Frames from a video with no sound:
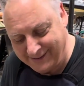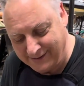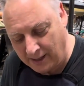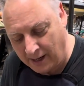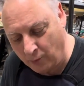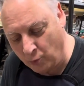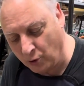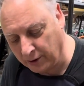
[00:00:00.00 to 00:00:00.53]

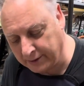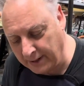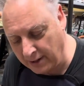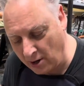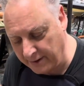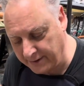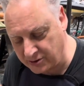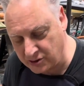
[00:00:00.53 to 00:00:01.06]
I'm working
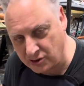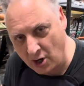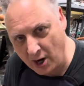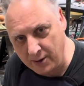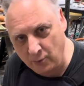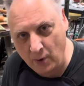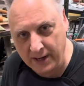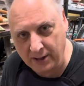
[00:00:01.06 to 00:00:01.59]
on a
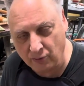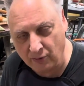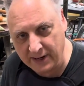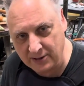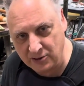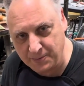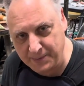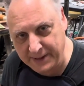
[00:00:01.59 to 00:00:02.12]
Steinway
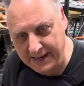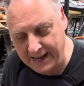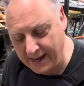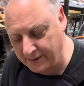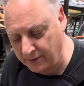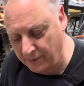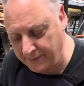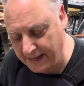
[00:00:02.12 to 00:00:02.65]
grand
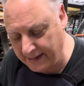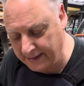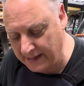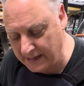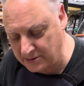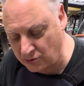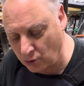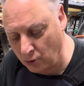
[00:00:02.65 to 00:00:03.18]
piano that
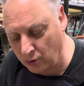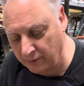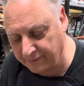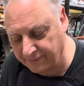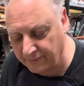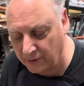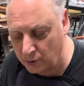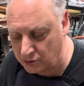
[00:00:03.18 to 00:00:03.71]
has all
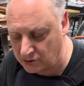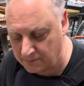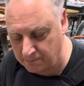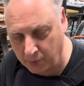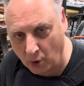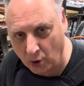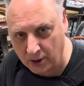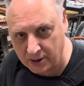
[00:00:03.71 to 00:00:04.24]
frozen
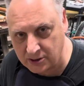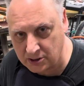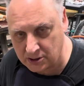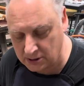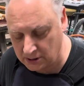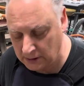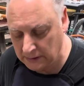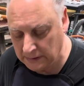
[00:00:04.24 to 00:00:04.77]
parts.
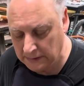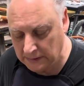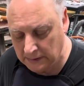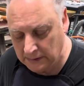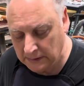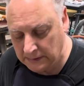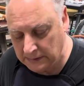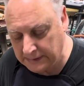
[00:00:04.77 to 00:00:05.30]

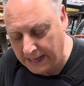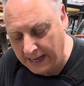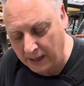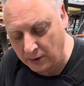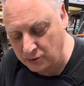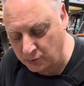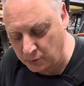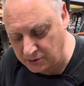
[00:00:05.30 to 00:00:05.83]
The
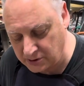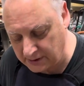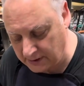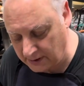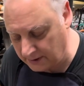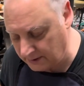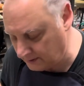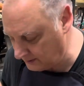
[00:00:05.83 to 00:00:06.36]
house was in
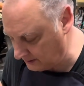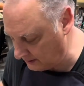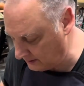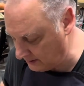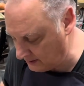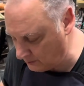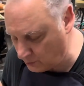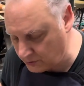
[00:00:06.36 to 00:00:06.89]

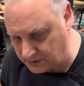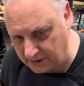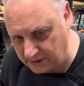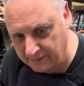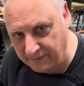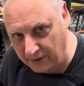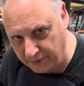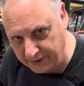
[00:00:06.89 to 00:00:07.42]
a
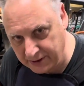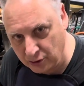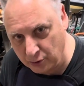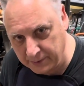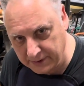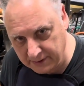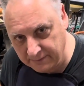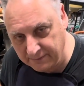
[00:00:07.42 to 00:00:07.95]
very
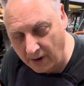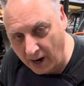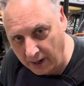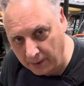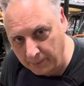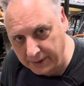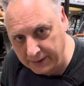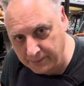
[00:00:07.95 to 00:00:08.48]
humid
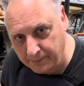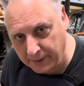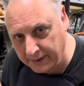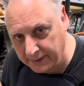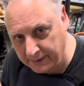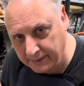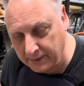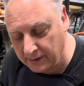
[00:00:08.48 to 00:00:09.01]
environment,
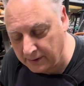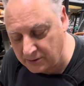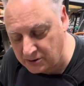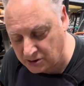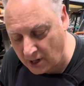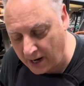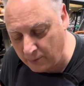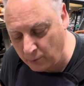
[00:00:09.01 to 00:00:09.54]
but
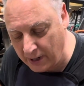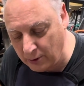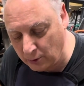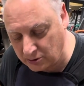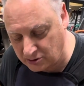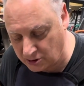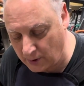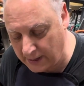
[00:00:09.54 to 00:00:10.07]
Steinway
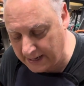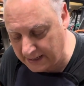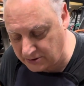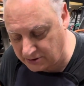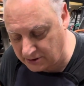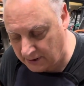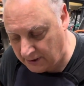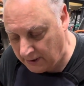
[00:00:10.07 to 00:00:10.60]
also
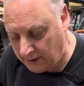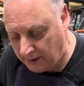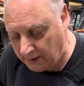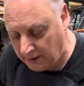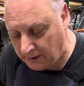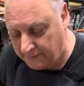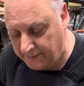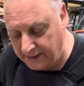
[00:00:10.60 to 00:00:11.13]
has
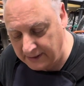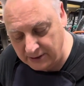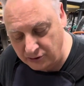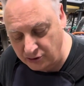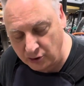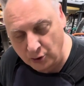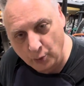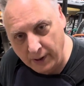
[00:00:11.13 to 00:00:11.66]
the
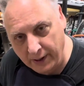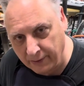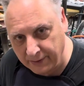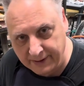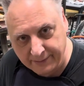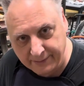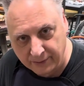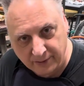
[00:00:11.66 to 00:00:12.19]
issue where
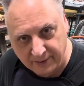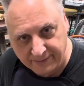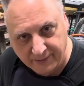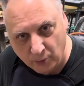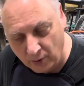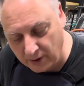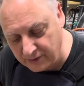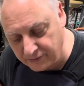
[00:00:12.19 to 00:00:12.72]
either if it
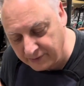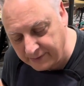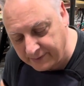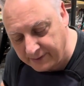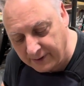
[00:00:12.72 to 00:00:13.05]
wasn't,